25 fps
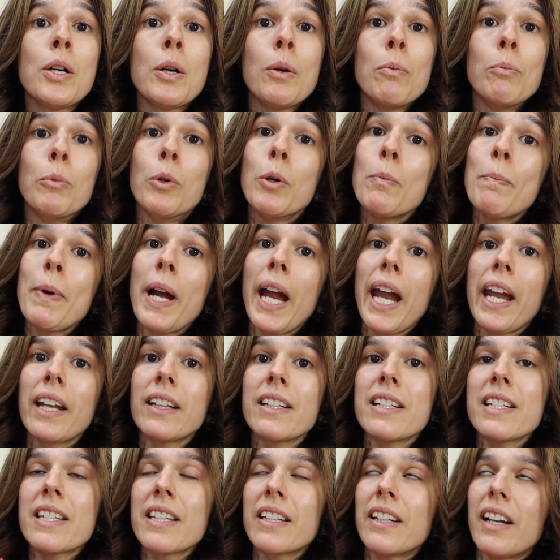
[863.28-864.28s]
more
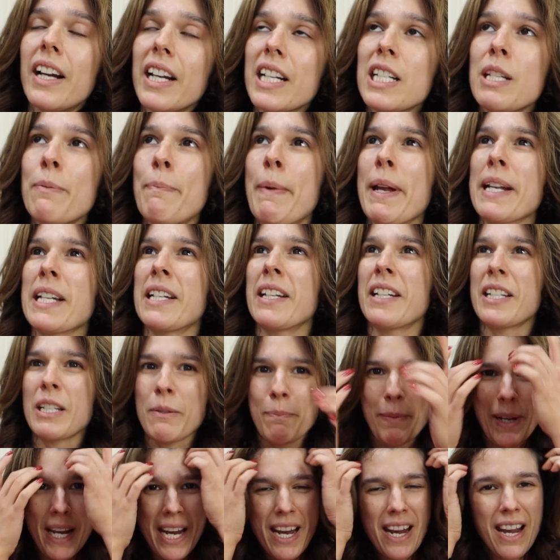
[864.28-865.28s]
painless than I expected to
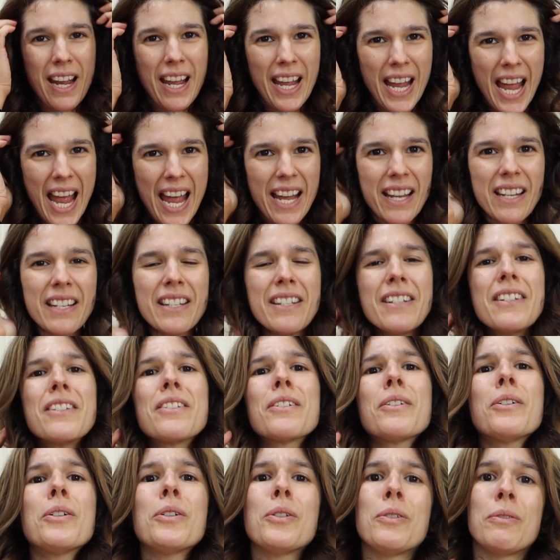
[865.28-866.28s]
be, and
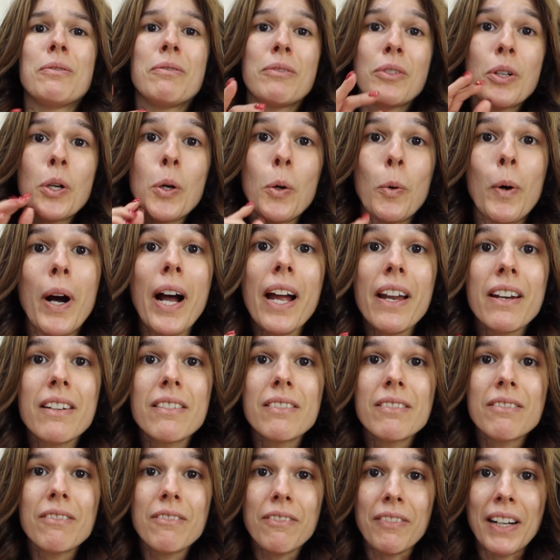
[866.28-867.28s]
quite
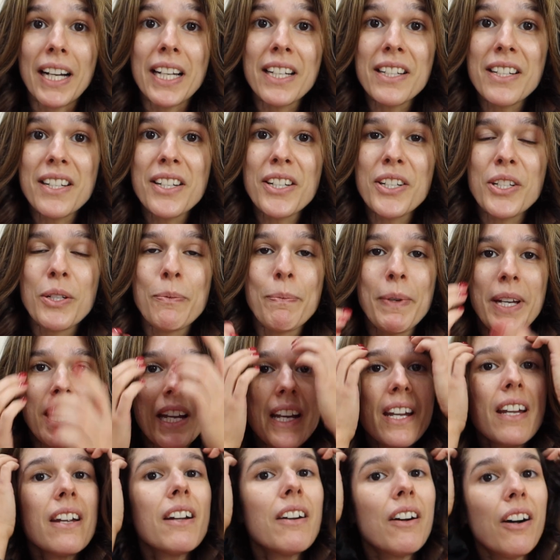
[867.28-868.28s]
fun, to
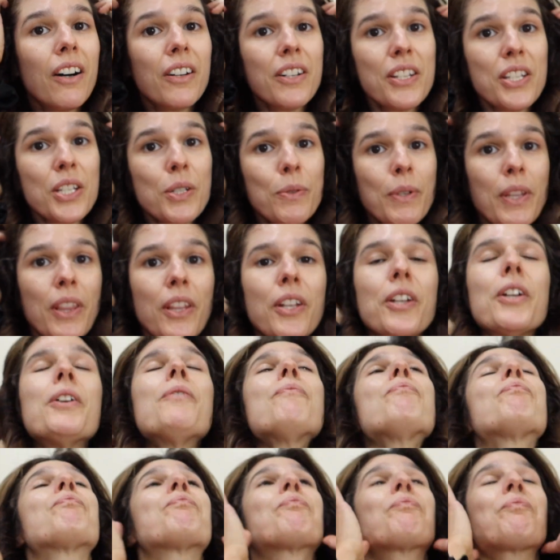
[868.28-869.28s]
be honest with
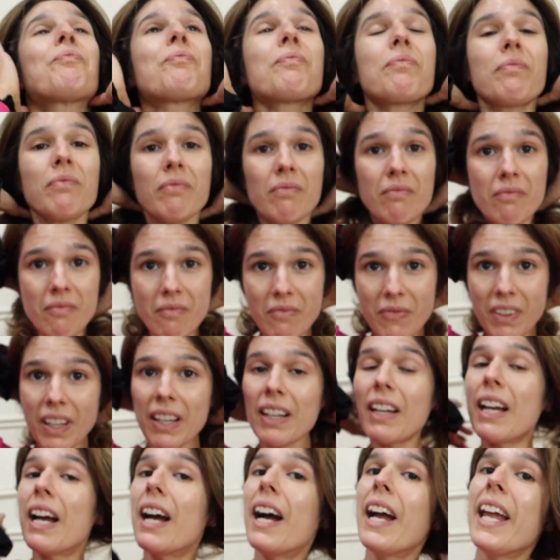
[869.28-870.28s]
you.
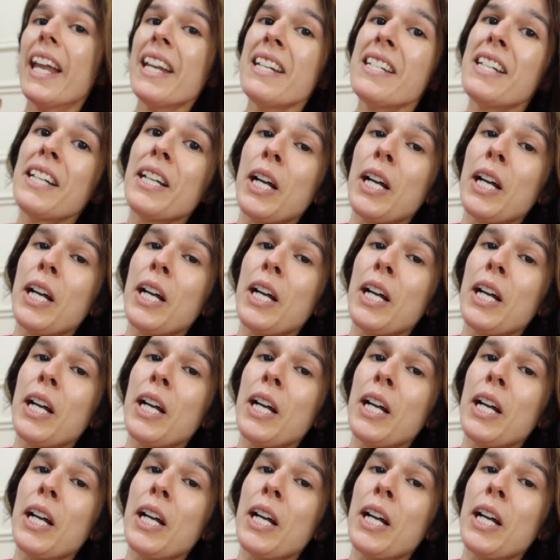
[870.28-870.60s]
Ended